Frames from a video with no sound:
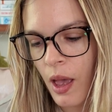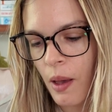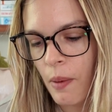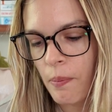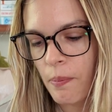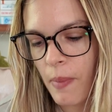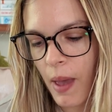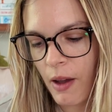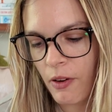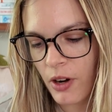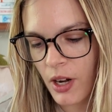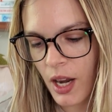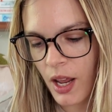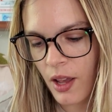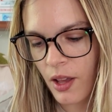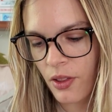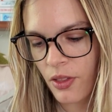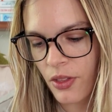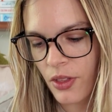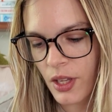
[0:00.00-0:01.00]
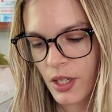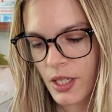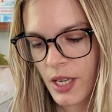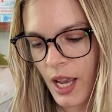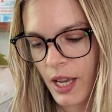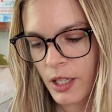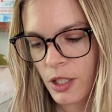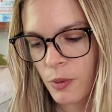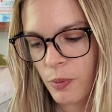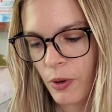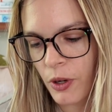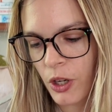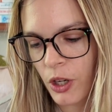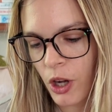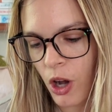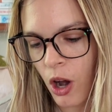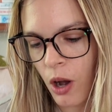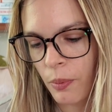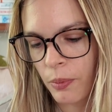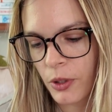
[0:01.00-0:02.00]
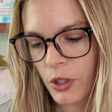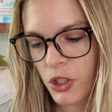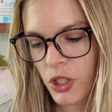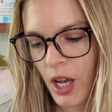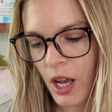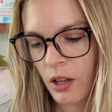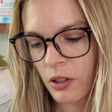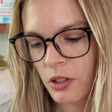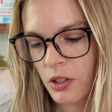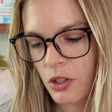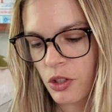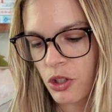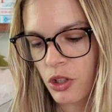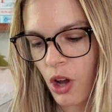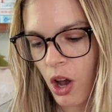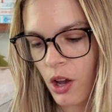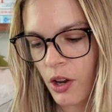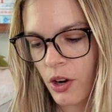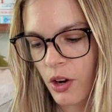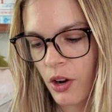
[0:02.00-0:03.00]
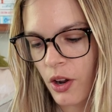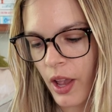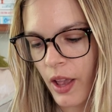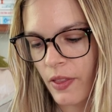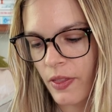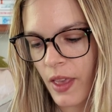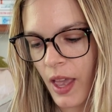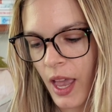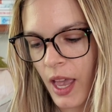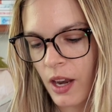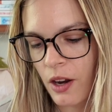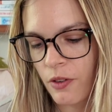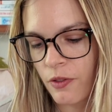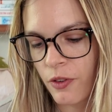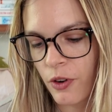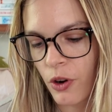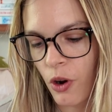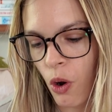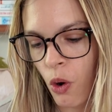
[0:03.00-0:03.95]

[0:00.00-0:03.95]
Meredith, textbook accomplished eldest daughter and the head of her